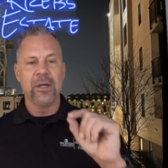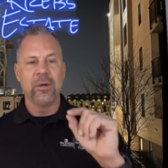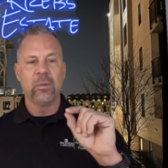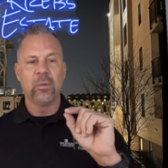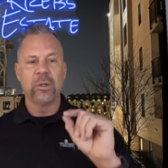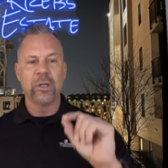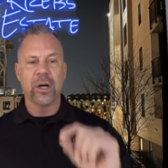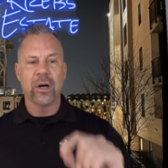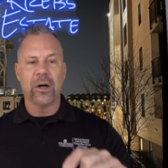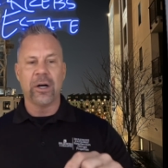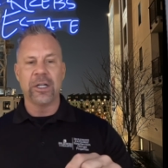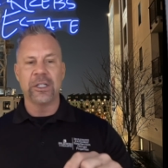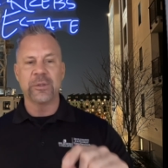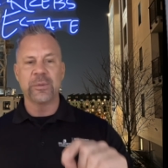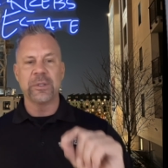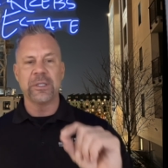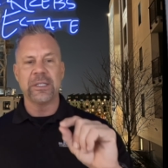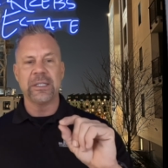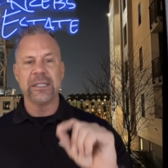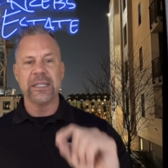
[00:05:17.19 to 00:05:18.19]
would
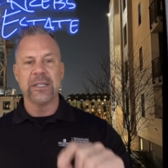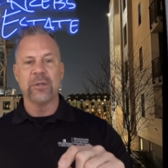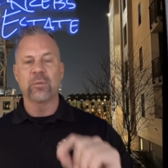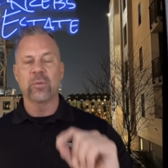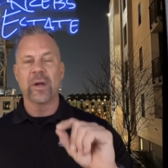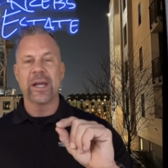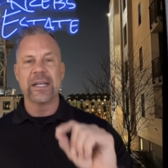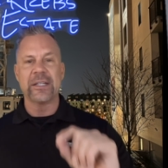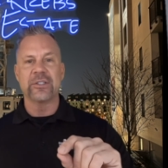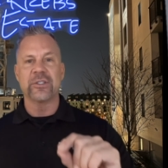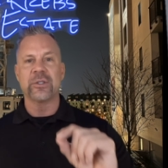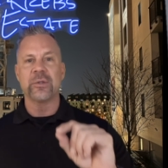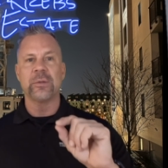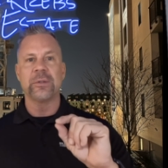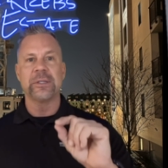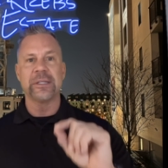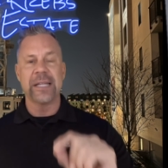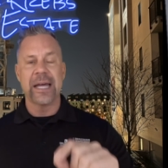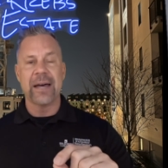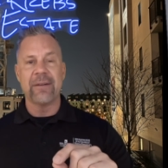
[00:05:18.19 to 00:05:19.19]
ultimately lead rates to
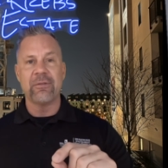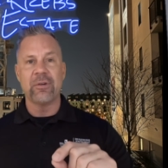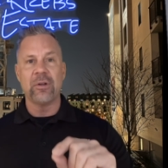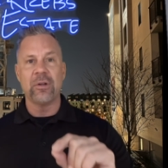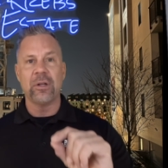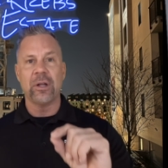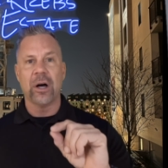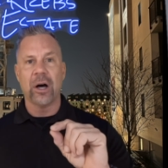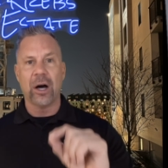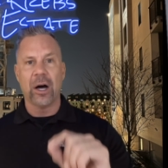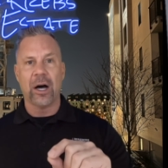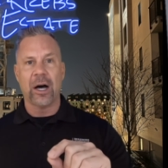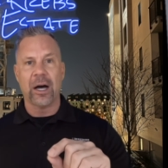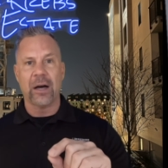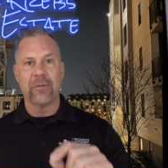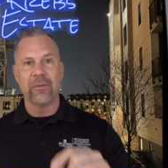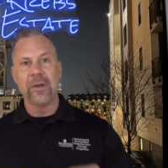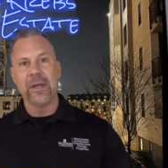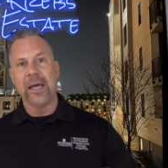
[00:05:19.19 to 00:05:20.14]
level off